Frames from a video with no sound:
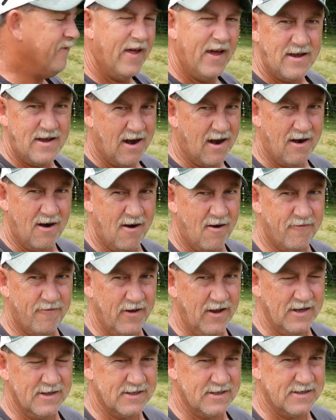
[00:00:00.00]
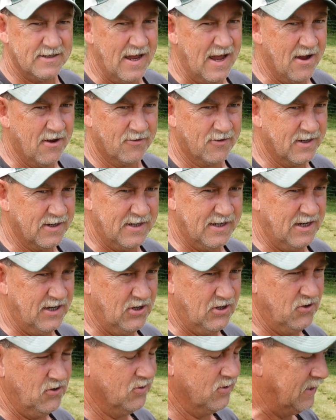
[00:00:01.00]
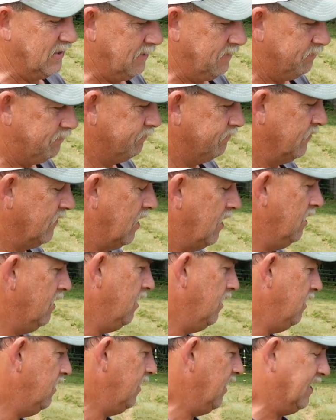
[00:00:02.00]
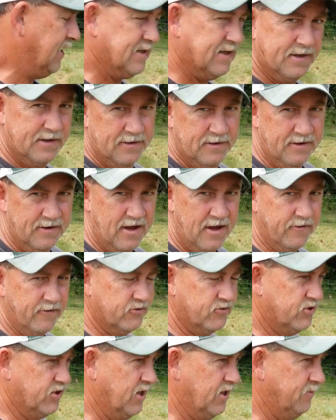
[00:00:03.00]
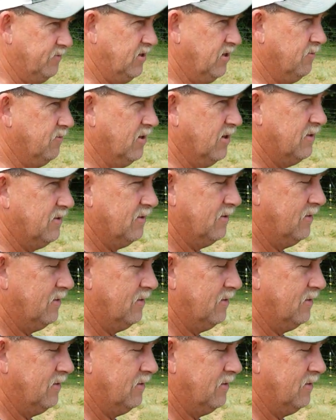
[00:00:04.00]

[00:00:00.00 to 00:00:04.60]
They tear our fences down continually. That's another subject, but